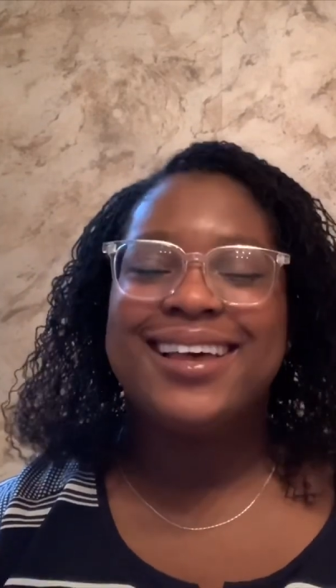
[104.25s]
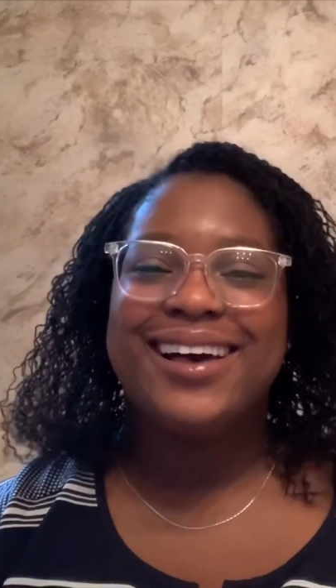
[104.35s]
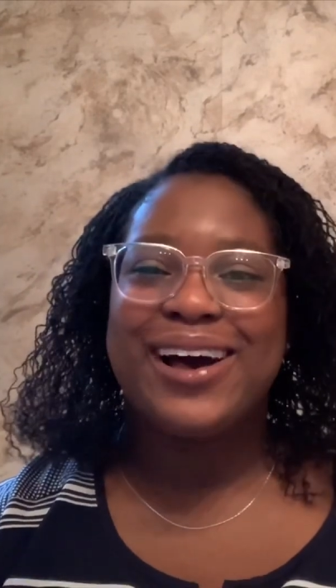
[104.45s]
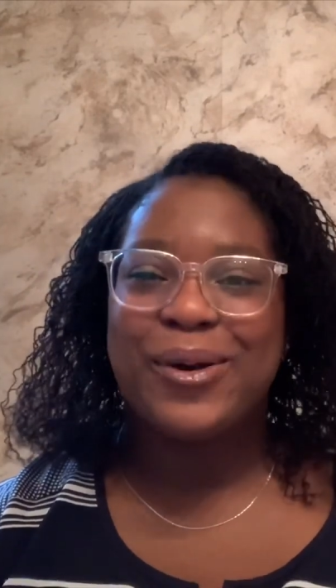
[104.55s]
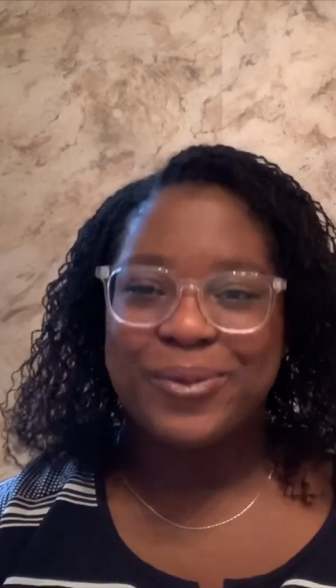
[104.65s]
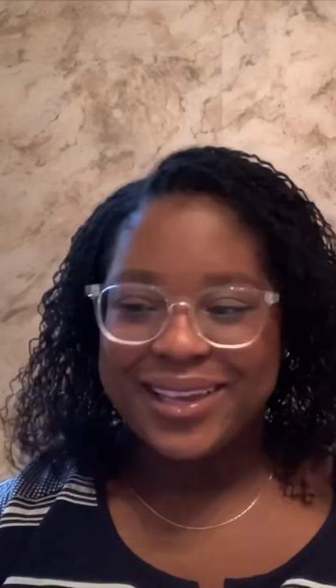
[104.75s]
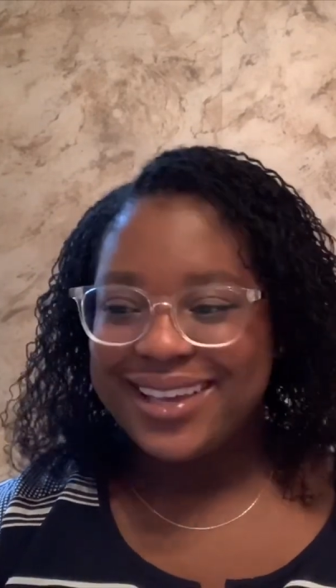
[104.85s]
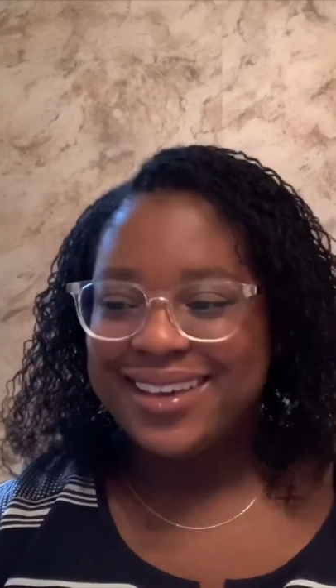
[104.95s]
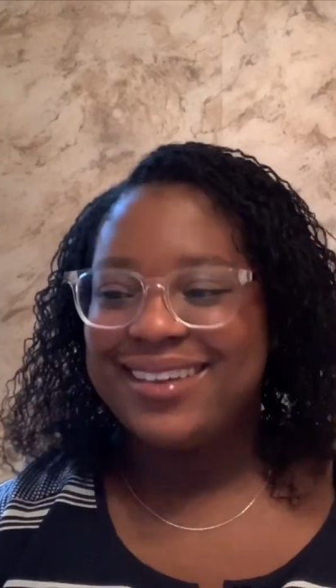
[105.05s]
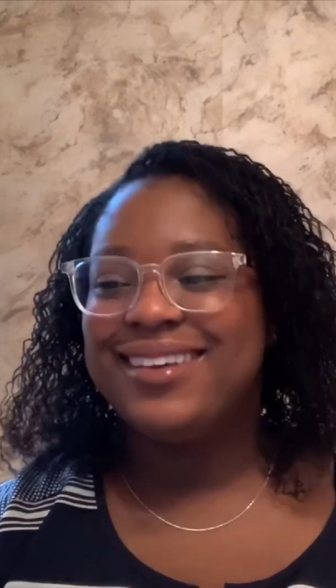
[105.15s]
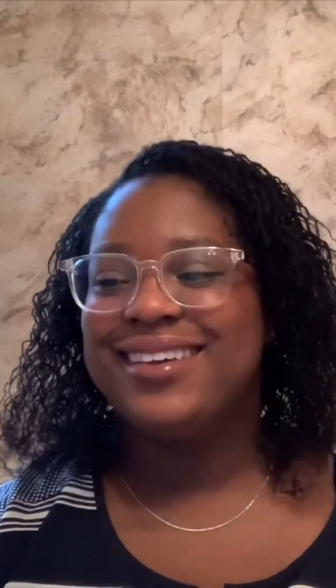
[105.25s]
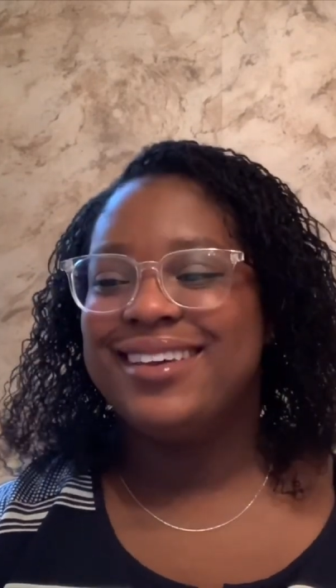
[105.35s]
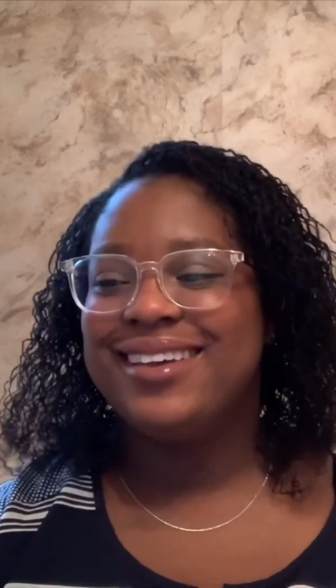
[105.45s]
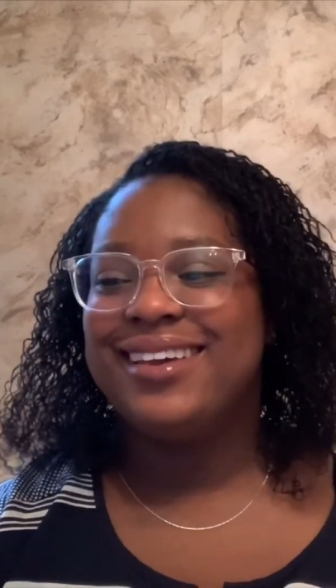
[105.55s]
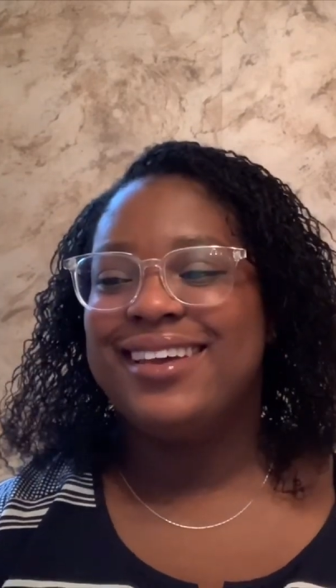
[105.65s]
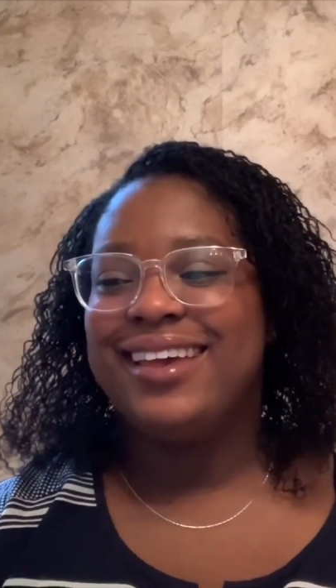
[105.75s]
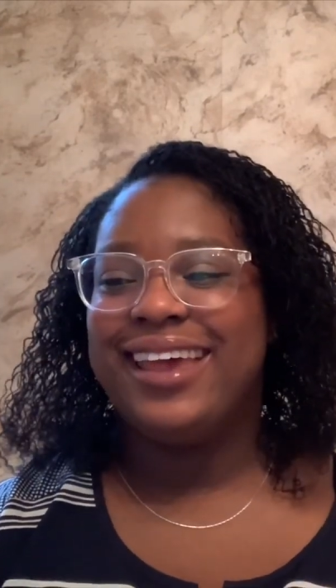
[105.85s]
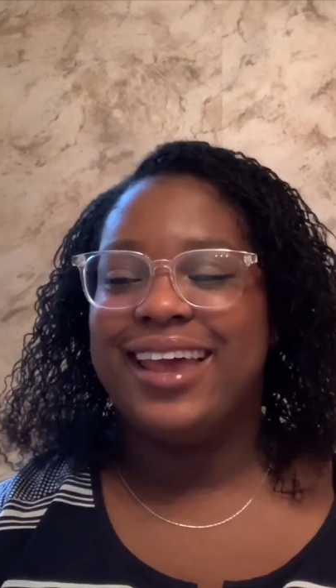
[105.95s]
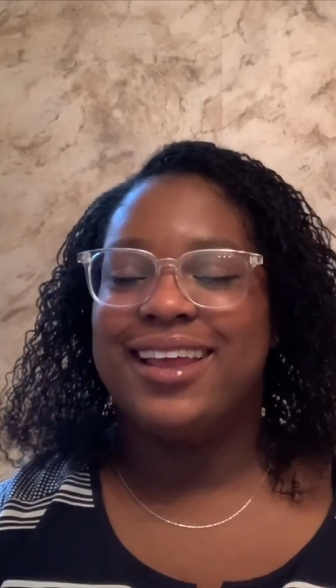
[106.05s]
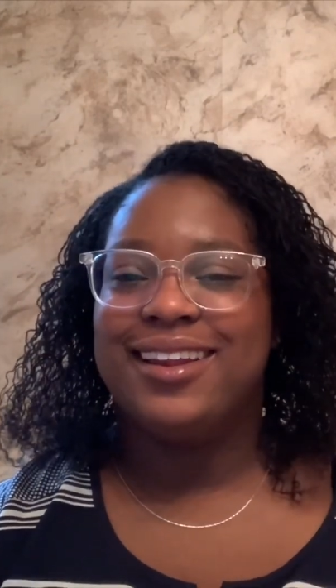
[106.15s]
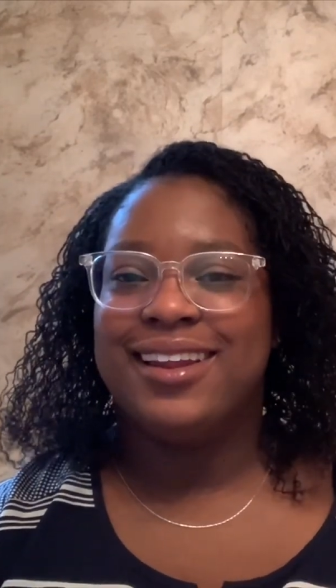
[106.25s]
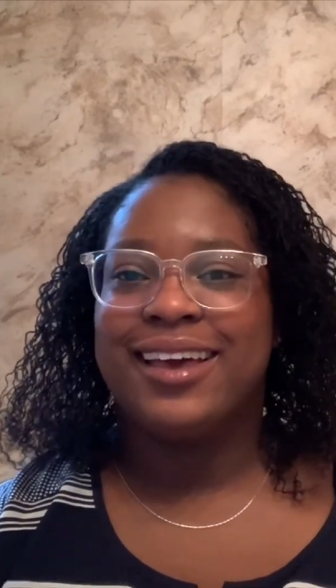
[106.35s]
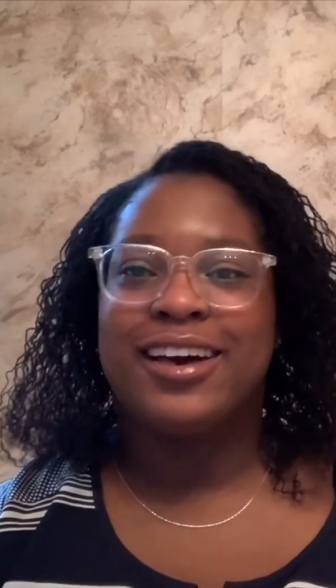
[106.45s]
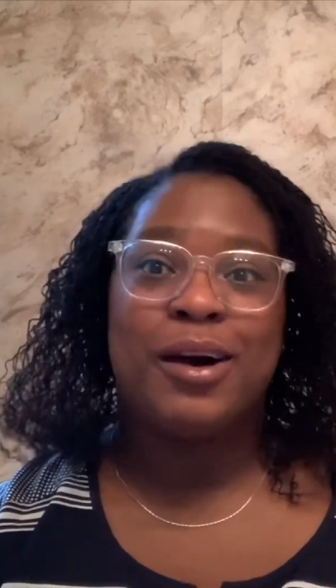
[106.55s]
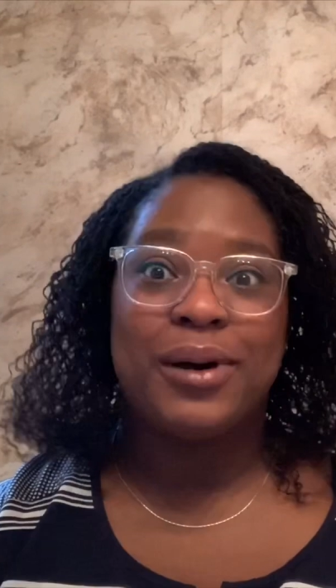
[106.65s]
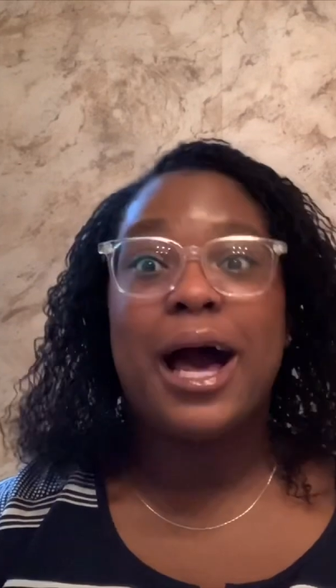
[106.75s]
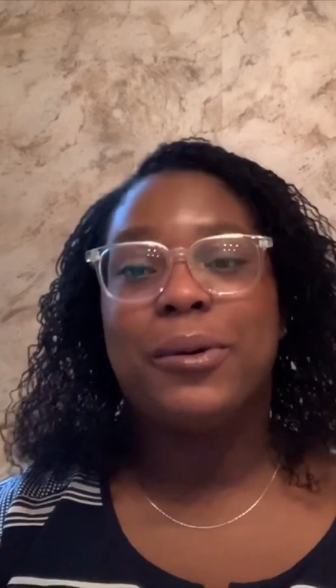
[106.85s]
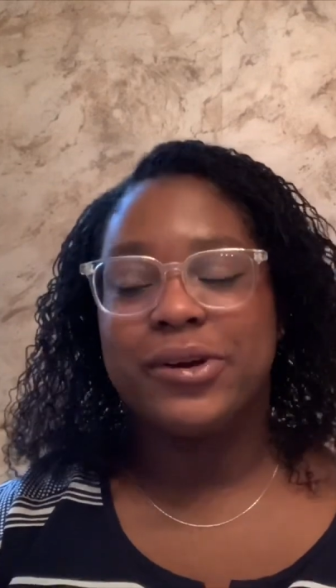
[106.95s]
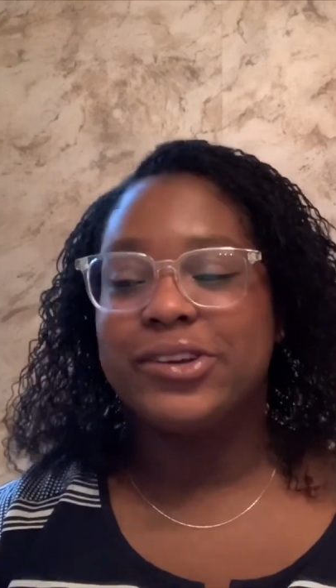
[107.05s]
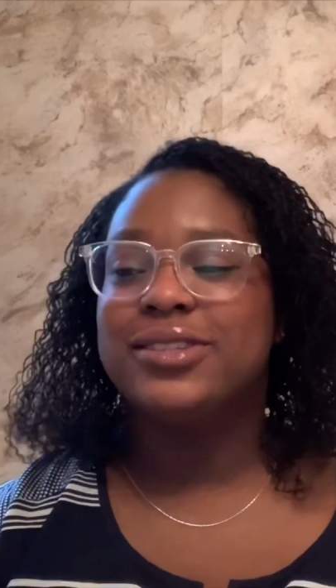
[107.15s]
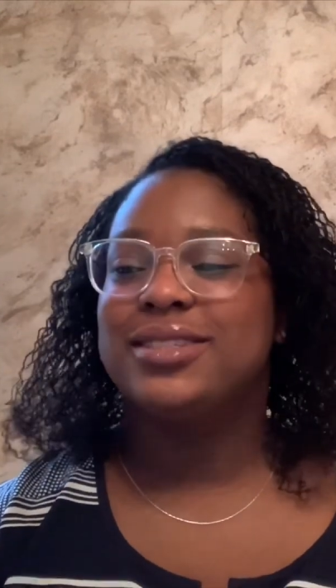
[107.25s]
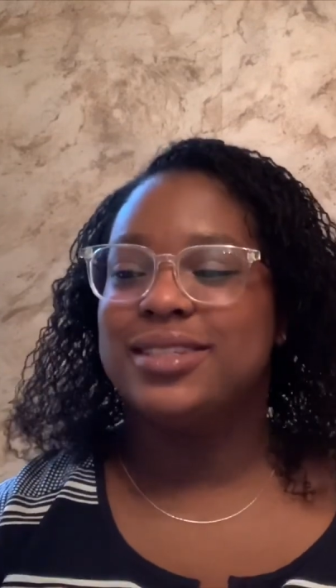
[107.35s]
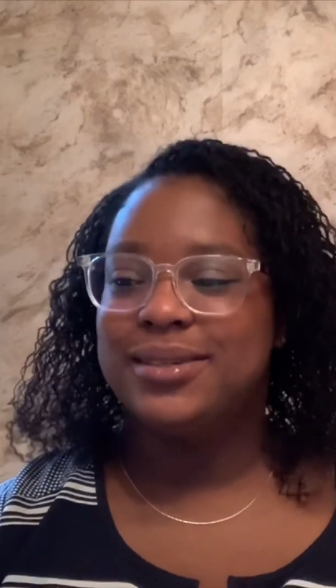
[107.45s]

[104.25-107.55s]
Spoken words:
a week and like a couple hours.